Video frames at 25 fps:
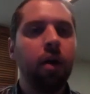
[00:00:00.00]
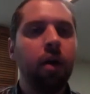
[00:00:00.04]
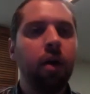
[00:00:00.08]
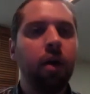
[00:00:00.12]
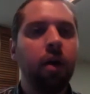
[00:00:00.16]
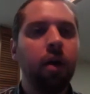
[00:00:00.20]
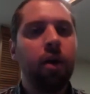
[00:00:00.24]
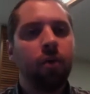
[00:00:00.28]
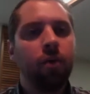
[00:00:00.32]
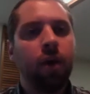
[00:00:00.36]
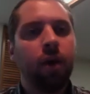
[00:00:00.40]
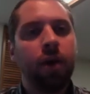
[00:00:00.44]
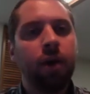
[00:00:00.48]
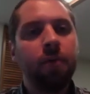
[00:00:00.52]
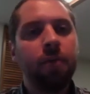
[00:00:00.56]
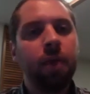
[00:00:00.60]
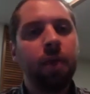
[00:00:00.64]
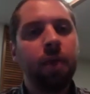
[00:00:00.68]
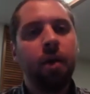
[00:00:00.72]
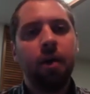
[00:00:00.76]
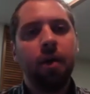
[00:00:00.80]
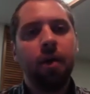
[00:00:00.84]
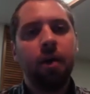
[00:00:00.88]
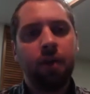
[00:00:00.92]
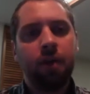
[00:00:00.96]
right?
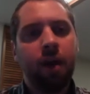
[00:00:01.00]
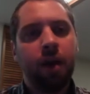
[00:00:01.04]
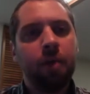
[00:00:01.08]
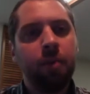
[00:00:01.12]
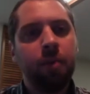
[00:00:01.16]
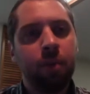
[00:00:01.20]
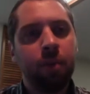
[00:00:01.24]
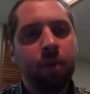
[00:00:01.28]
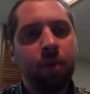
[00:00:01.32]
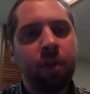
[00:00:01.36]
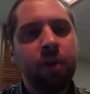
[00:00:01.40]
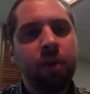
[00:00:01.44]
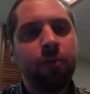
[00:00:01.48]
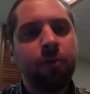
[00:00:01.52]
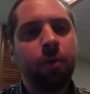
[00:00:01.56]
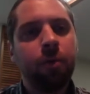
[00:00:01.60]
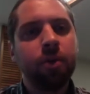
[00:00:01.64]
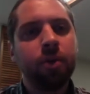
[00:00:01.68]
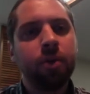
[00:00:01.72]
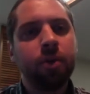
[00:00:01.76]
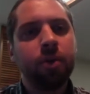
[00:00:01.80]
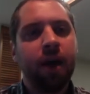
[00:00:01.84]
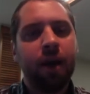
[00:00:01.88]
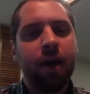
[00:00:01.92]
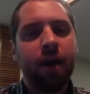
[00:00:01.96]
The belief
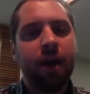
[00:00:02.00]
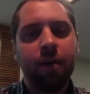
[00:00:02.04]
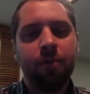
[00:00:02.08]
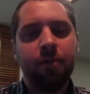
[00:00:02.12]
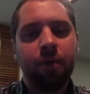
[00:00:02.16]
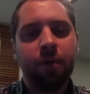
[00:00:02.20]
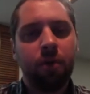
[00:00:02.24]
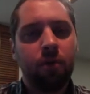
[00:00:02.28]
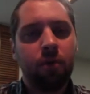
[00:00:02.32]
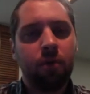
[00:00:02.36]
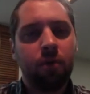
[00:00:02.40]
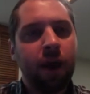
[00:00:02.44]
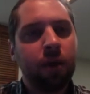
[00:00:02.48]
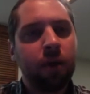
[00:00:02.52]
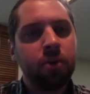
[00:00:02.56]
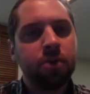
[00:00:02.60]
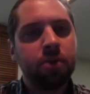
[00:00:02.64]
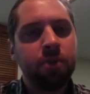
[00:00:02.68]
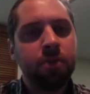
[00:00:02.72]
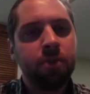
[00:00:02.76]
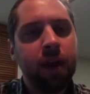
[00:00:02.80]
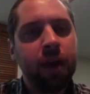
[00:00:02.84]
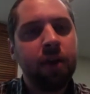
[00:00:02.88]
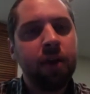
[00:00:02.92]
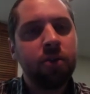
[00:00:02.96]
was that if Iraq
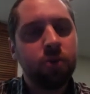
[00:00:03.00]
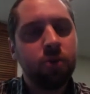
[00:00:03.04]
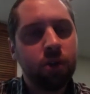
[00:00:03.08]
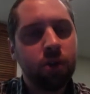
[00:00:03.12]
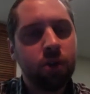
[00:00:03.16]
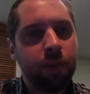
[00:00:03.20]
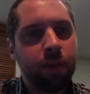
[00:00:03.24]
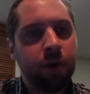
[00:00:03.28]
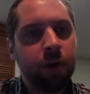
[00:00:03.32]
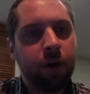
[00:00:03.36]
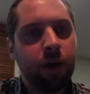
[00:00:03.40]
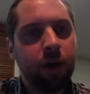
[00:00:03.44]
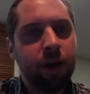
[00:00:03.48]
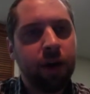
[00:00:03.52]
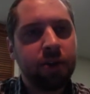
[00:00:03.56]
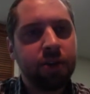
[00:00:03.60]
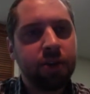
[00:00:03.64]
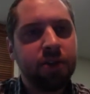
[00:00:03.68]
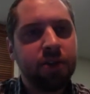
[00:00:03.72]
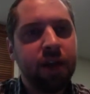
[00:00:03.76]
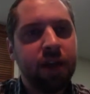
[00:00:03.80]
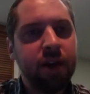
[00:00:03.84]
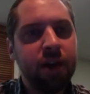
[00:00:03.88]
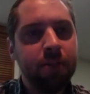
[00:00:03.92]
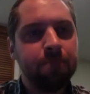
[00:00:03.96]
was made into a democratic
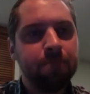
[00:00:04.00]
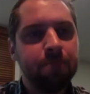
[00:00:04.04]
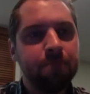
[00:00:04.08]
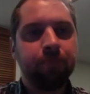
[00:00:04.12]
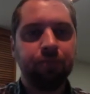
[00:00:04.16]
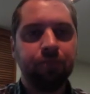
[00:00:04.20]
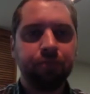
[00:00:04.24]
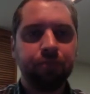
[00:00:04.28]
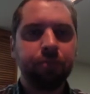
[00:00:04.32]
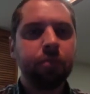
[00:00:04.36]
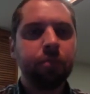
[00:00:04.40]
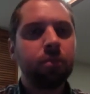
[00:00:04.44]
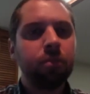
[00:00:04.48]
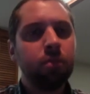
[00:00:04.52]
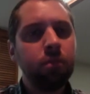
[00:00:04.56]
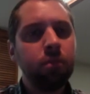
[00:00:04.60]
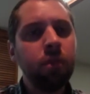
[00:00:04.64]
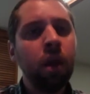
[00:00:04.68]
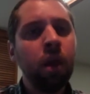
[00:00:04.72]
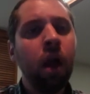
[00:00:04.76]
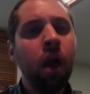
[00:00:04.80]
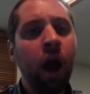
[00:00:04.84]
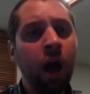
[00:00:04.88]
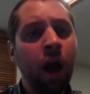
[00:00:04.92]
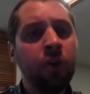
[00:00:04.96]
state,
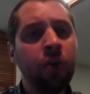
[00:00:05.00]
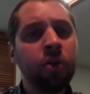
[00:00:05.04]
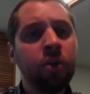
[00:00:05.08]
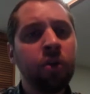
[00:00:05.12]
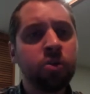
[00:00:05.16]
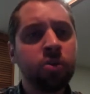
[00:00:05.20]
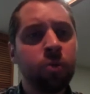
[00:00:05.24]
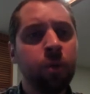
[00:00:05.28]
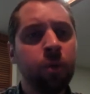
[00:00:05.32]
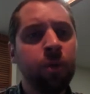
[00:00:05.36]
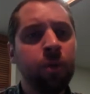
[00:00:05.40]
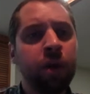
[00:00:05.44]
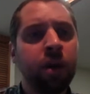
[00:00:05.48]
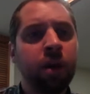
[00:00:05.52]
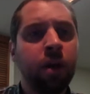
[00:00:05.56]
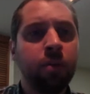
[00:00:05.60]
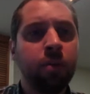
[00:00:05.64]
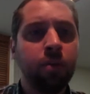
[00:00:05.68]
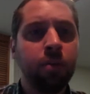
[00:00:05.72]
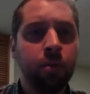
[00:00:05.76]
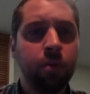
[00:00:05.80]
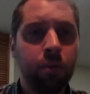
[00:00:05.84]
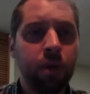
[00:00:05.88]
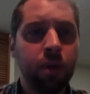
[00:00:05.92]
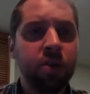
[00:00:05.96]
others would
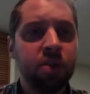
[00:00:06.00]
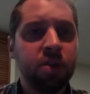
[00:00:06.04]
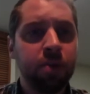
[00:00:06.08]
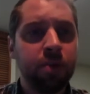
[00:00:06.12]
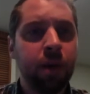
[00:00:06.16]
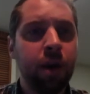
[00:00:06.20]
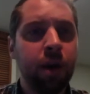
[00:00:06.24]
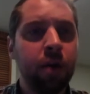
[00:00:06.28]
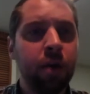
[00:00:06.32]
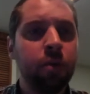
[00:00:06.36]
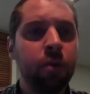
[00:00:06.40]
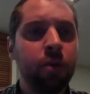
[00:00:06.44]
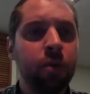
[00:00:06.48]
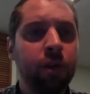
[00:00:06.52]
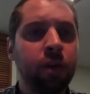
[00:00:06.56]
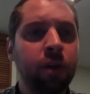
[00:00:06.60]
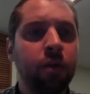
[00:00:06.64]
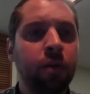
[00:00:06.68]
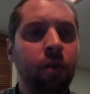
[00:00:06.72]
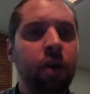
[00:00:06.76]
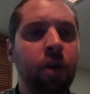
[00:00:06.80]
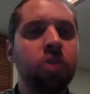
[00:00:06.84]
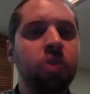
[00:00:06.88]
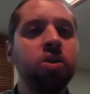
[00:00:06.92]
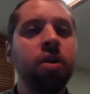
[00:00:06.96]
become inspired within
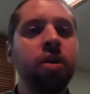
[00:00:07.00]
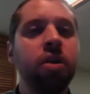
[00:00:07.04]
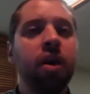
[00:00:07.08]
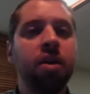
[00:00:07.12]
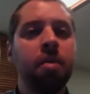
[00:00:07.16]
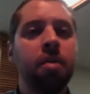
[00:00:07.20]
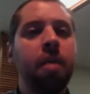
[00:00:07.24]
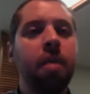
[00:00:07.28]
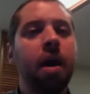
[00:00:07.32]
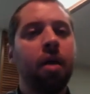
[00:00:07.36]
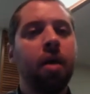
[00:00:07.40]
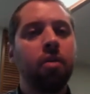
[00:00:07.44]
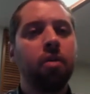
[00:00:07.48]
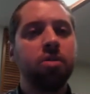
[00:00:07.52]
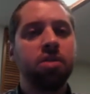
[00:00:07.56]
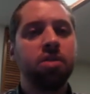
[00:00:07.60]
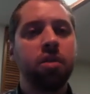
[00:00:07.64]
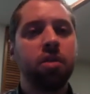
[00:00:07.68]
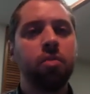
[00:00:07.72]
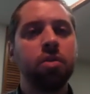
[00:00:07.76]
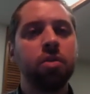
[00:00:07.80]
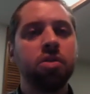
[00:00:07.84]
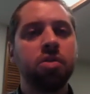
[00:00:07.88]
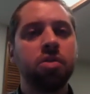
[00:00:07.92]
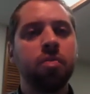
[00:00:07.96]
the region and democracy
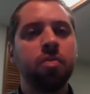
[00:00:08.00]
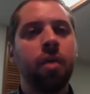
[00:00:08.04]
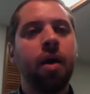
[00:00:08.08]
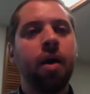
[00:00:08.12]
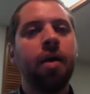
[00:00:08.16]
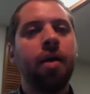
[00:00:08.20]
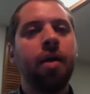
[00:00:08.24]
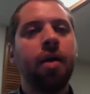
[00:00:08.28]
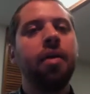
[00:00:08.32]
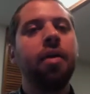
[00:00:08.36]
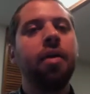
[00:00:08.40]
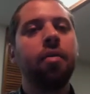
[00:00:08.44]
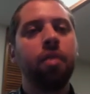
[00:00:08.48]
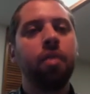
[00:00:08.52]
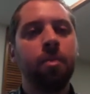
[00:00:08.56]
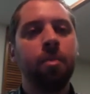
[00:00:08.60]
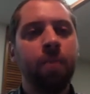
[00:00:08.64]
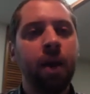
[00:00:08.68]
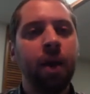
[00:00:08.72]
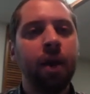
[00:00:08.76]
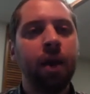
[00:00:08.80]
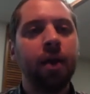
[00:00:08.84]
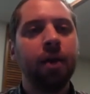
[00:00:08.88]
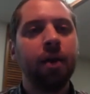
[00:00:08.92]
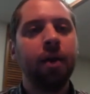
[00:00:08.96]
would spread, and it would
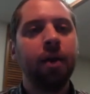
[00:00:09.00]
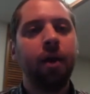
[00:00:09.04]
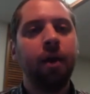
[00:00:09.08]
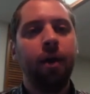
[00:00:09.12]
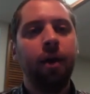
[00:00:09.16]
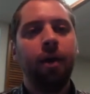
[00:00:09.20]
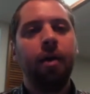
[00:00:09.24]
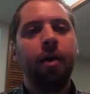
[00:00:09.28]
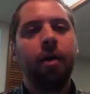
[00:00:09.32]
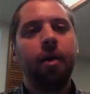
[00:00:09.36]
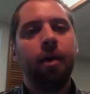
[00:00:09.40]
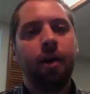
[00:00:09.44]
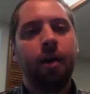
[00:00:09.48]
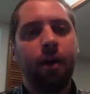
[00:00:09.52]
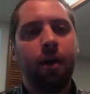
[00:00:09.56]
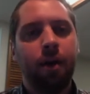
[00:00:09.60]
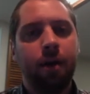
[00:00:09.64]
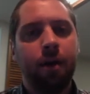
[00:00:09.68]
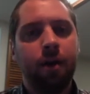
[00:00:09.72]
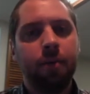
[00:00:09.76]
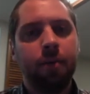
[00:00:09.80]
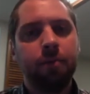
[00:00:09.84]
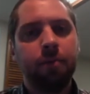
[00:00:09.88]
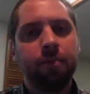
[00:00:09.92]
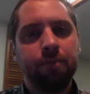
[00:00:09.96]
make
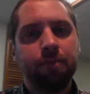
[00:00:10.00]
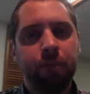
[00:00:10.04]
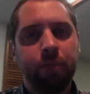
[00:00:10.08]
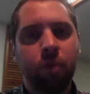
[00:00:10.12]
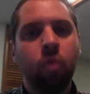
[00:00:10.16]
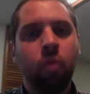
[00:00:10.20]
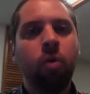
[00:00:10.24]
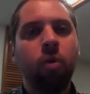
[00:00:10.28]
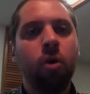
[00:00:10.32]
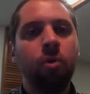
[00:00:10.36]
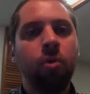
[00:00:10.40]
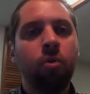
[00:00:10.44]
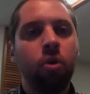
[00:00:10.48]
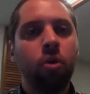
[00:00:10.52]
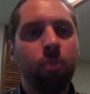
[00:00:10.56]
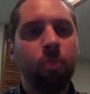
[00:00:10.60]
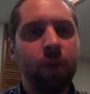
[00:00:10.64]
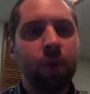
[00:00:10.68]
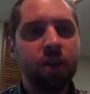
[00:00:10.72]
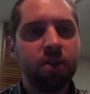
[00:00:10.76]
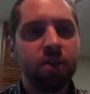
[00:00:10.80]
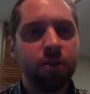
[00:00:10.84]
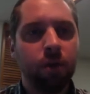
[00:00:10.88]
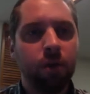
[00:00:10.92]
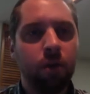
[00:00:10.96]
the world more
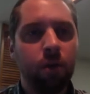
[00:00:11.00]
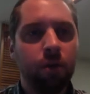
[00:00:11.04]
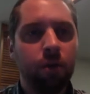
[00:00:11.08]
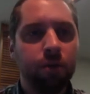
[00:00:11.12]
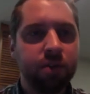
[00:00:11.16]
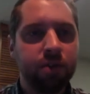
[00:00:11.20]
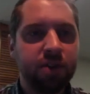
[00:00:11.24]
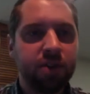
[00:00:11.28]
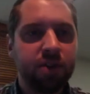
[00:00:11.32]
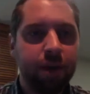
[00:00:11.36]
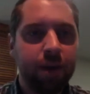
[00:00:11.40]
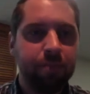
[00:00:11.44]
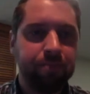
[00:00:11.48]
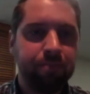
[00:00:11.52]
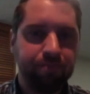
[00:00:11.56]
peaceful over time.